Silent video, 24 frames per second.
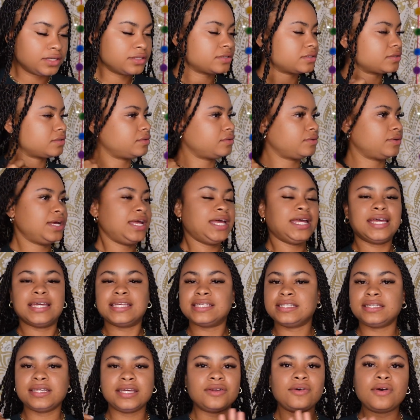So
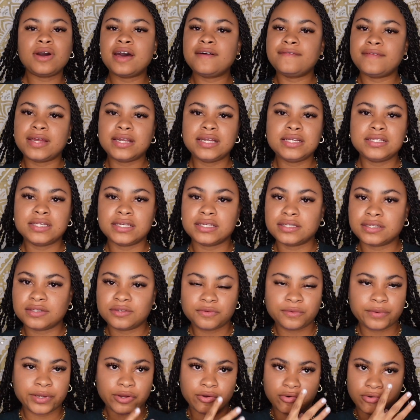it don't have anything to do
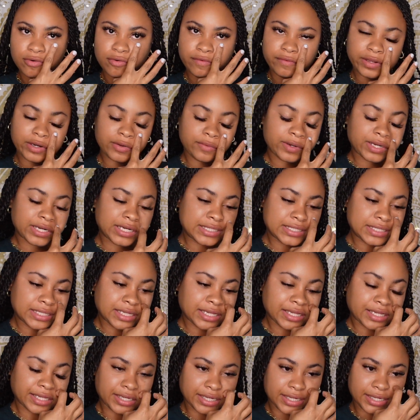with COVID or anything
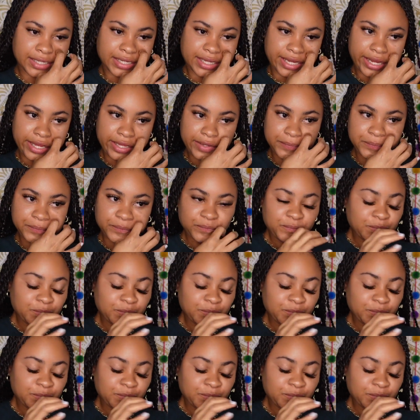like that.